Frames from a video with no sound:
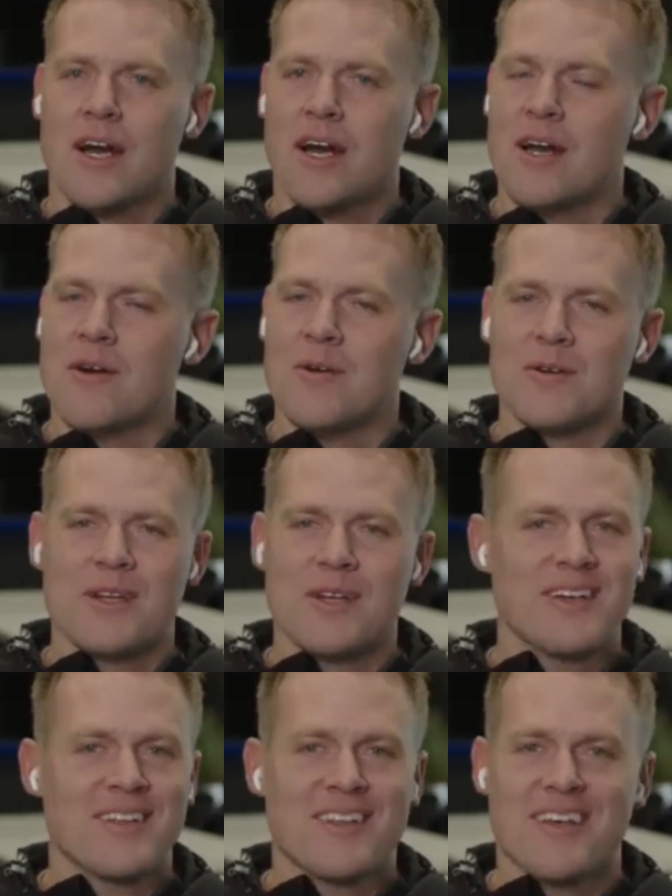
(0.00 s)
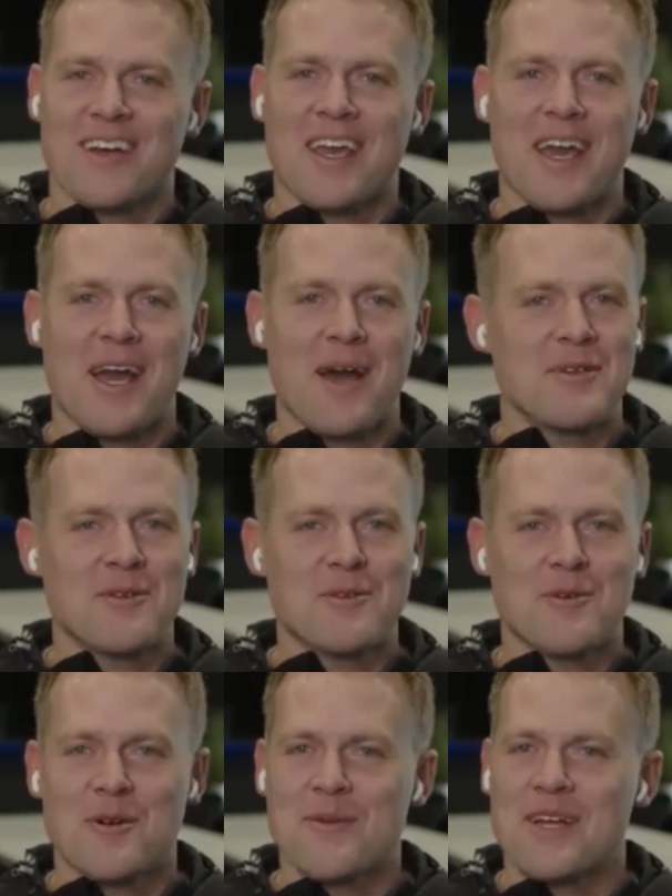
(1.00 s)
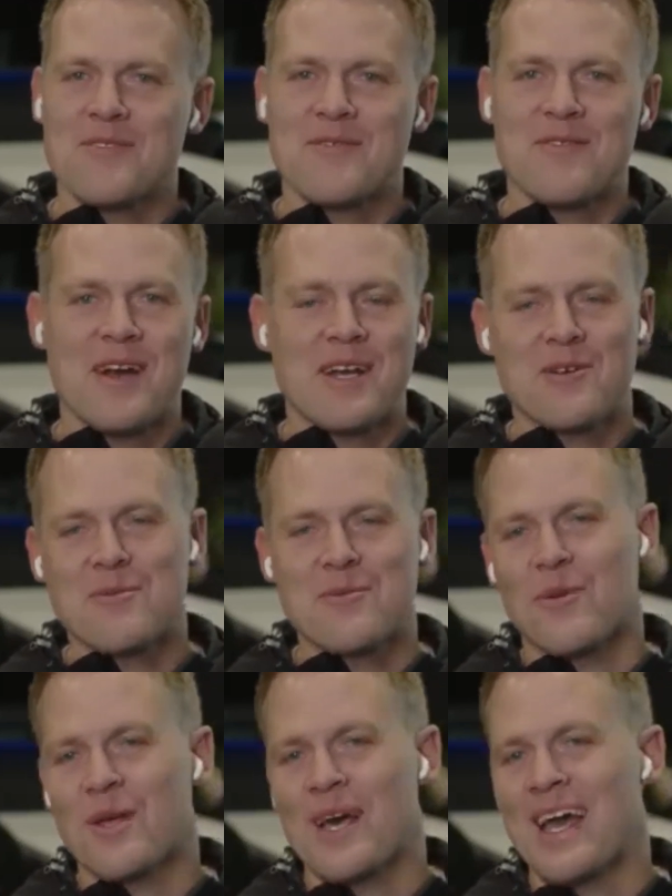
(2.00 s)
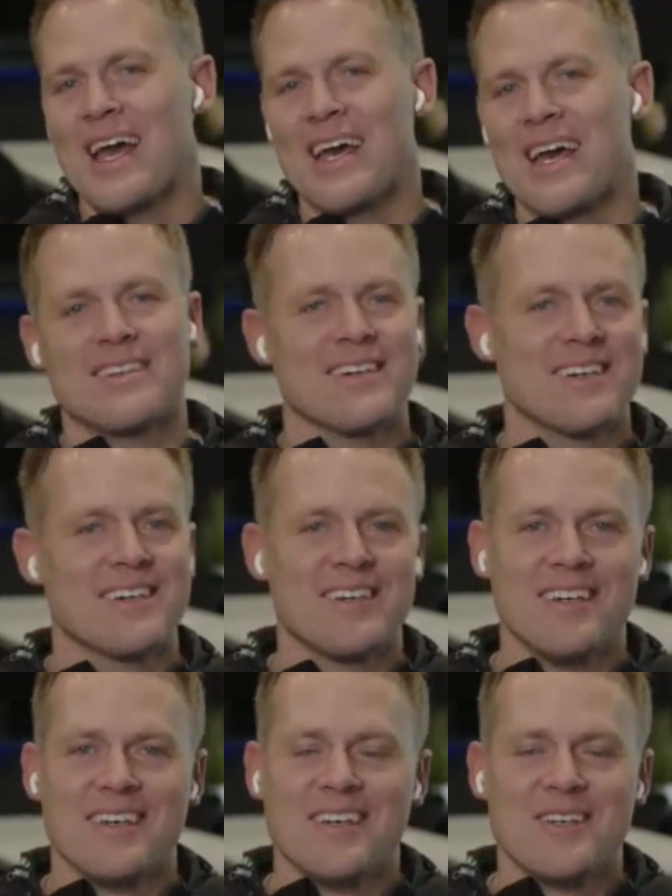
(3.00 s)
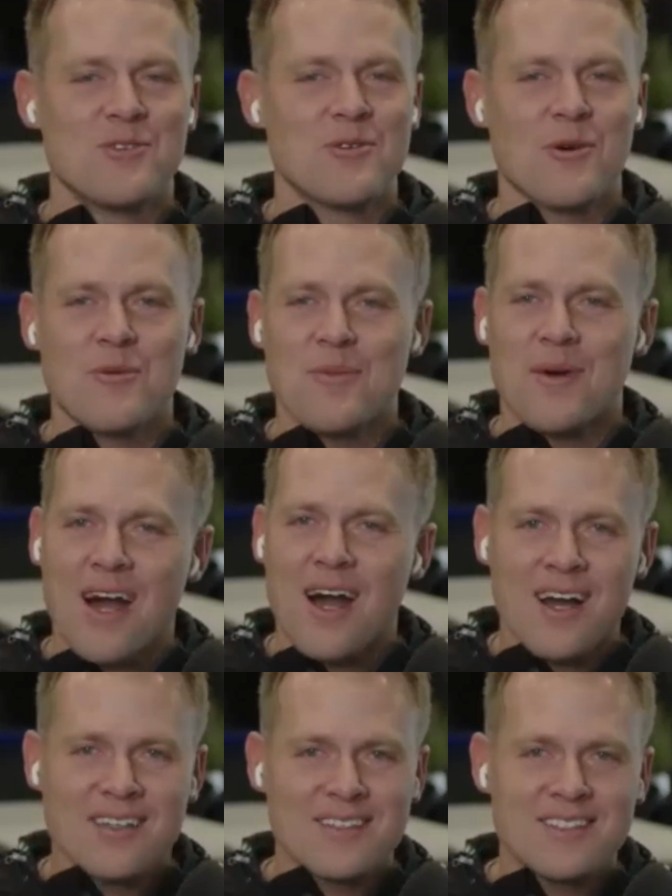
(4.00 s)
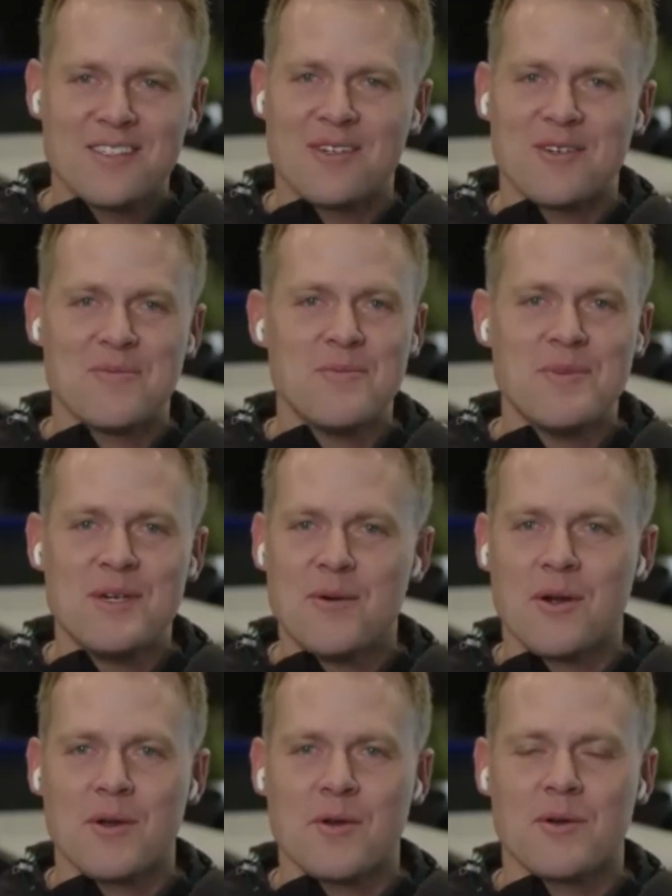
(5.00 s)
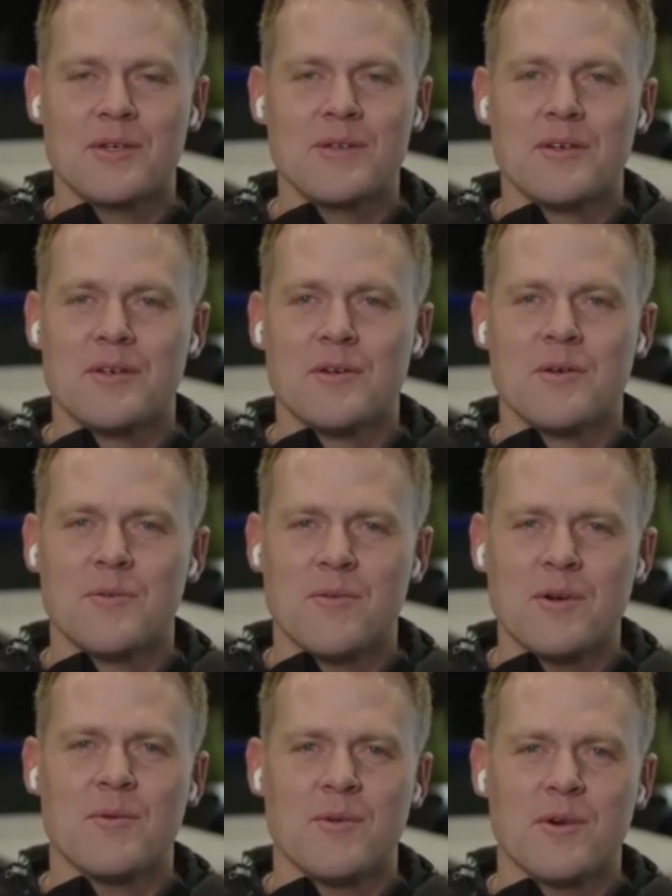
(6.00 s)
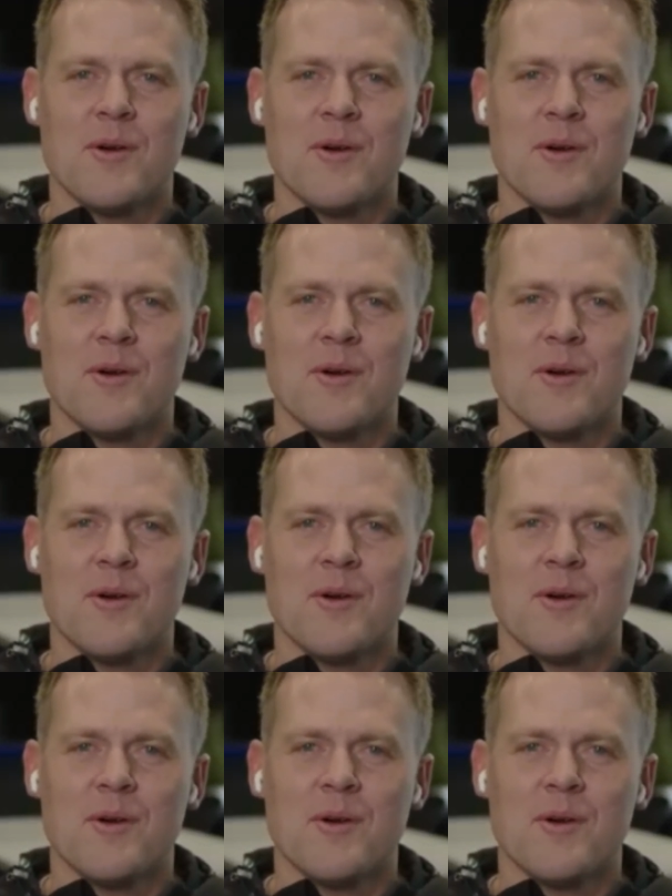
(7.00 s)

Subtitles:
I own a cabinet door manufacturing plant, a drawer box, millwork. What do